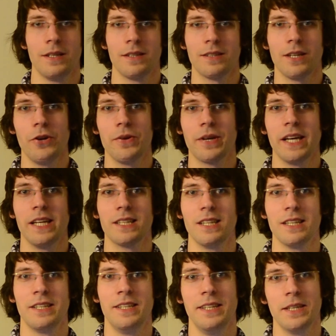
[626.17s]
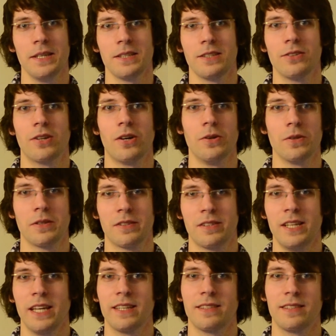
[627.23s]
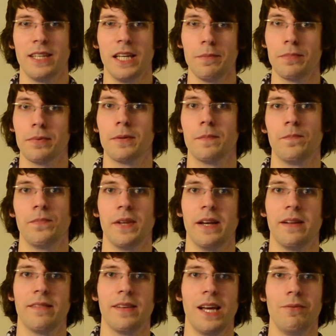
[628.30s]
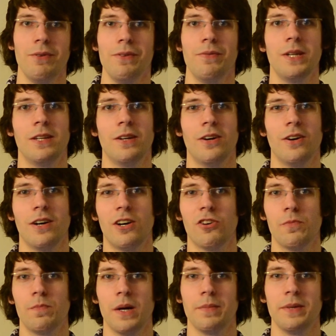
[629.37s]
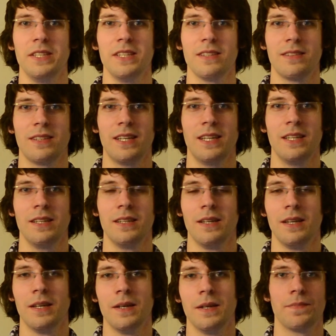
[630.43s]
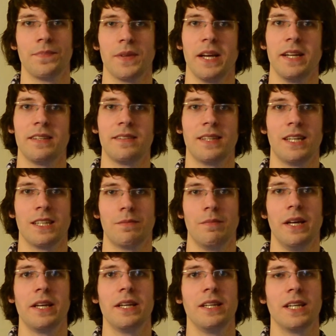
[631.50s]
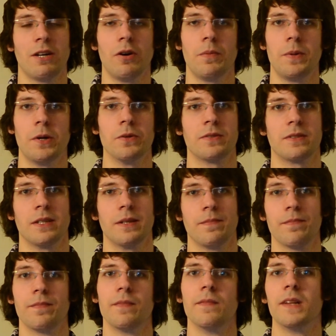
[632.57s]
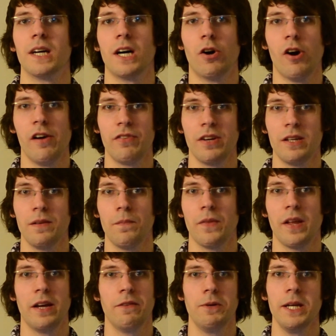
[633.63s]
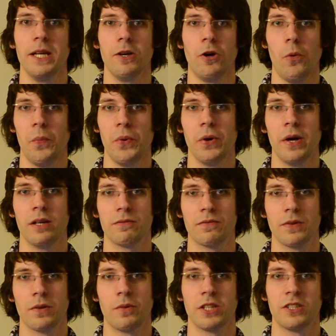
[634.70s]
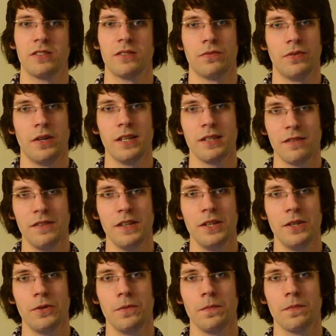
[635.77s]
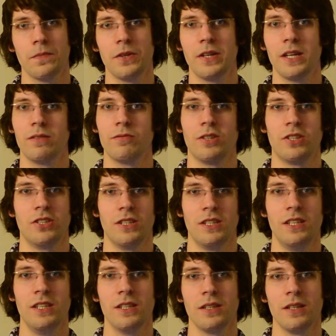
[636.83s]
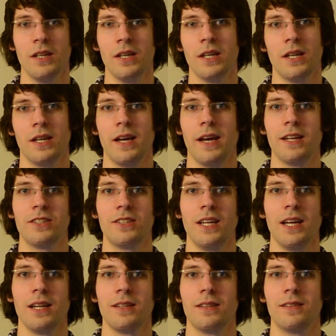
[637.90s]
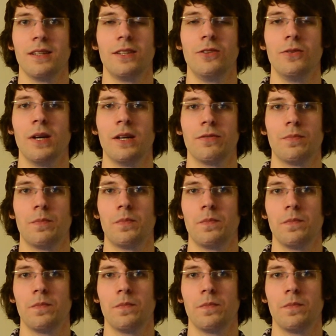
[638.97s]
So you can click here to go to the next step, and there we will open up InDesign and start making our poster. However, I really hope you have watched the first video. You can watch it here and check that you have